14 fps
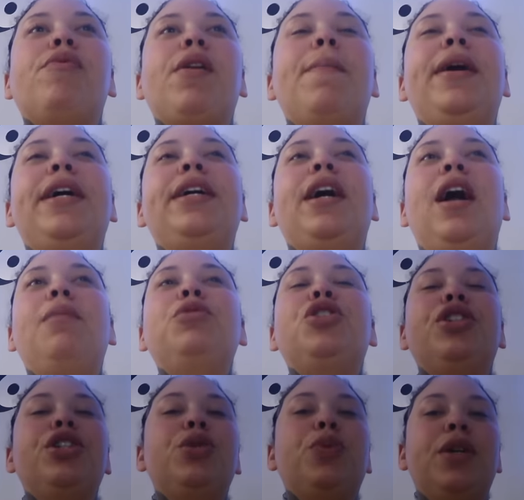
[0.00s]
But I'm
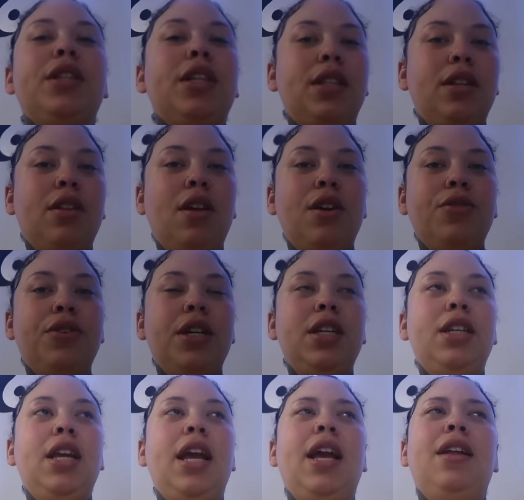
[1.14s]
sure it's worth it in the long
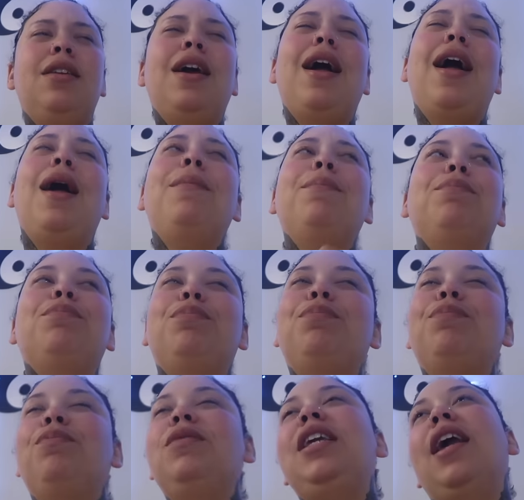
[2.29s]
run. And I'm,
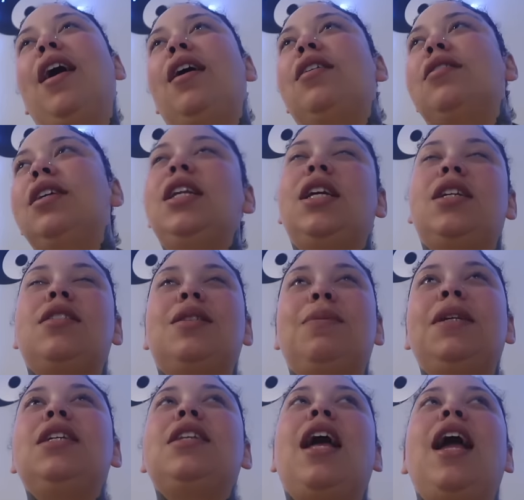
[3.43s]
yeah, it is,
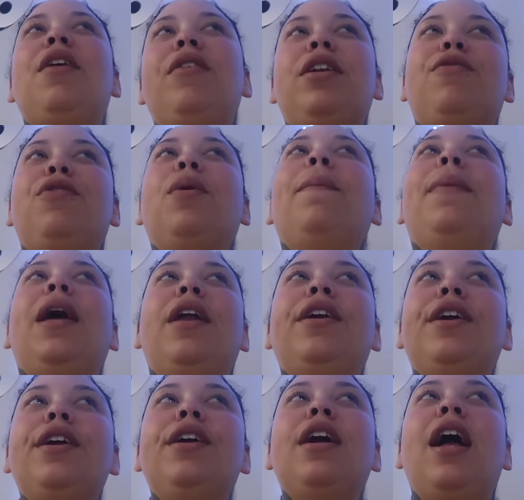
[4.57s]
because I already feel
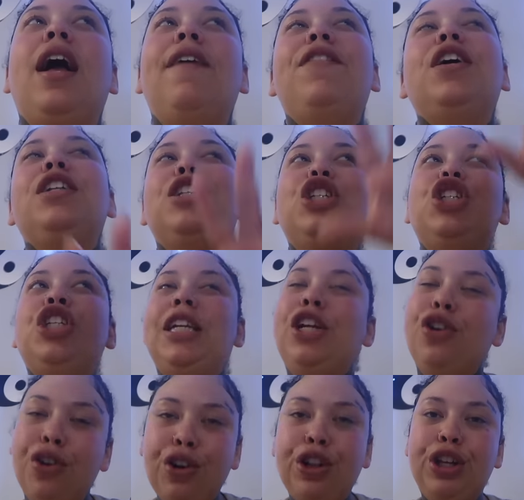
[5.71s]
better. I felt shitty
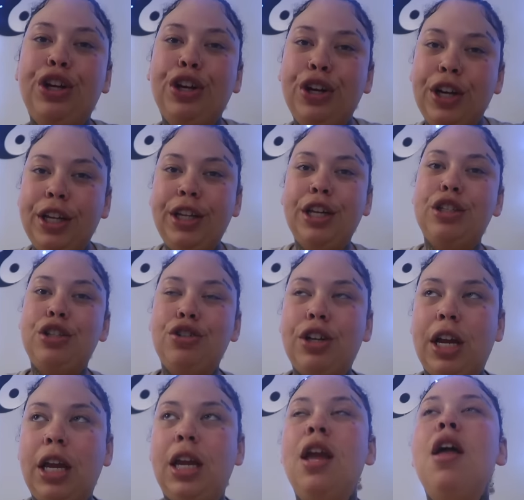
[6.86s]
earlier and
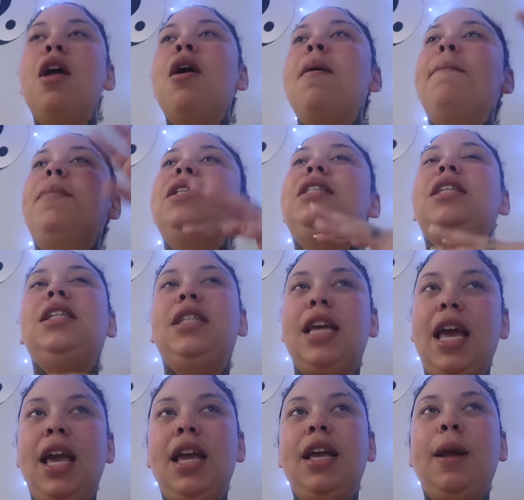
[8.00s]
yesterday, but
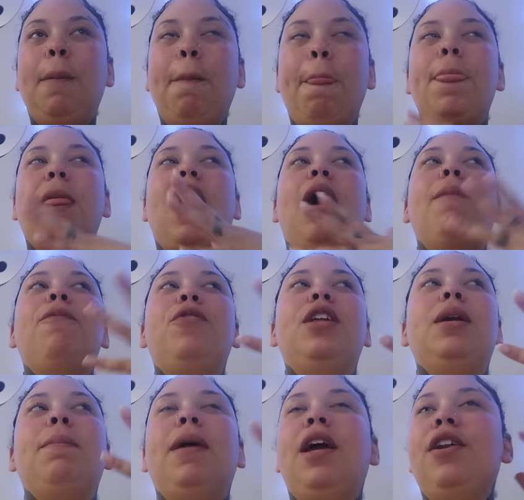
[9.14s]
today I'm
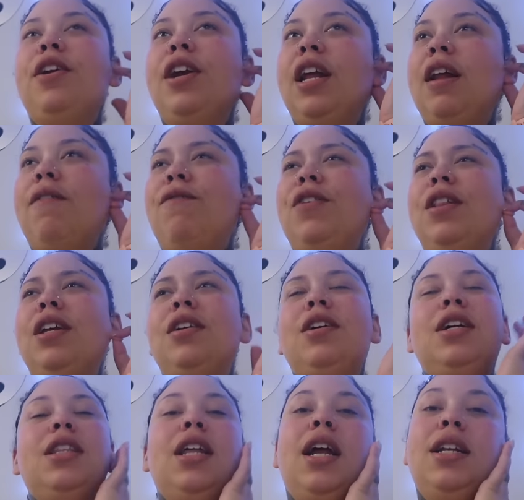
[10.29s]
feeling better, and I'm feeling
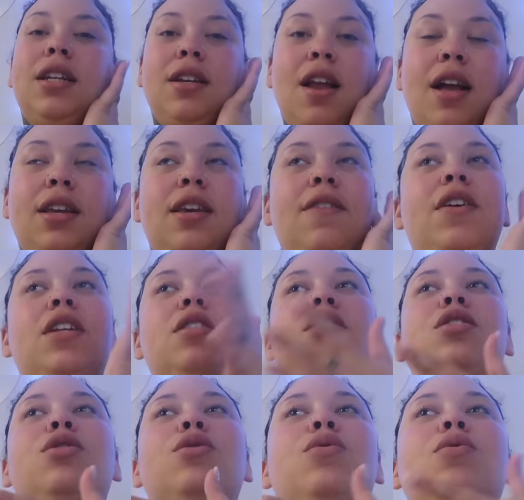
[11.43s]
good that I did not give in
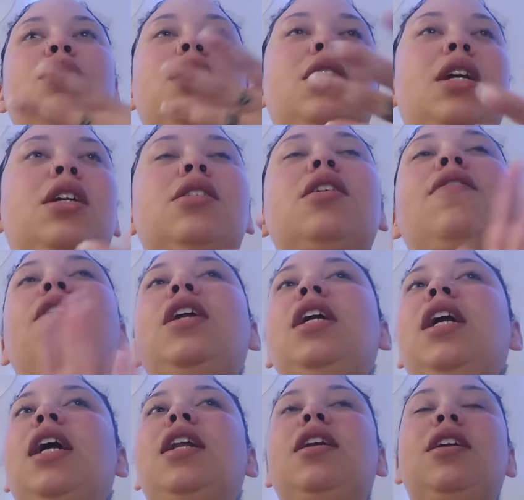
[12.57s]
to the negativity.
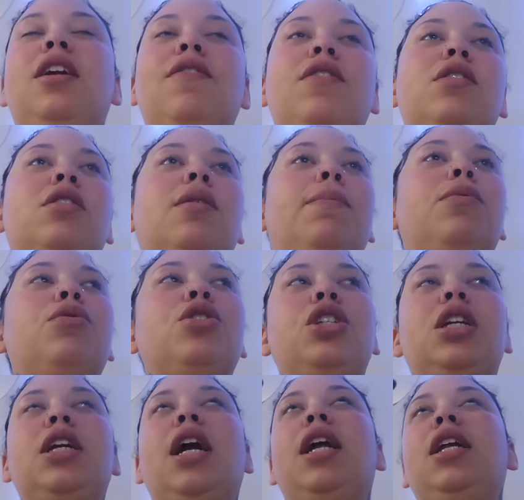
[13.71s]
I didn't give in to the
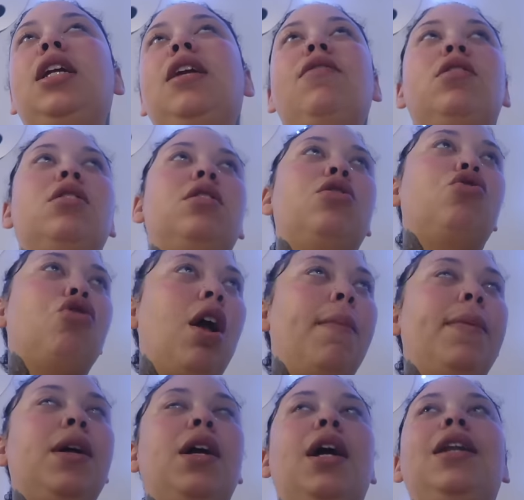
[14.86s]
bullshit. I didn't give in to the
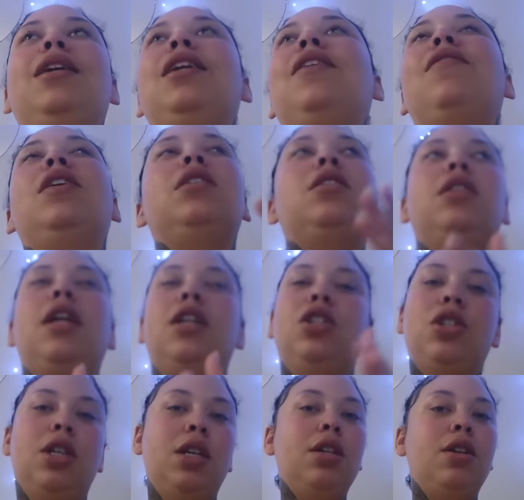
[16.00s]
drama. I didn't give in to that
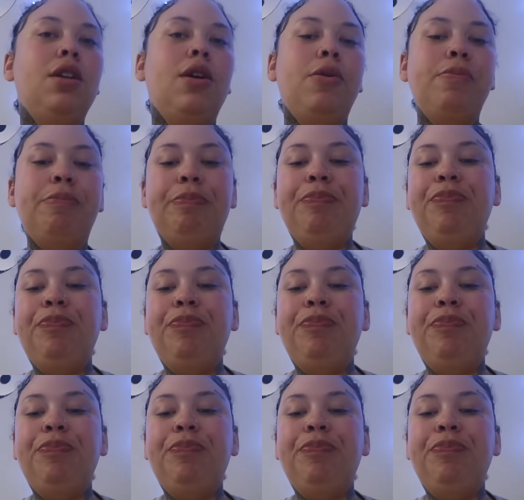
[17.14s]
shit, you know?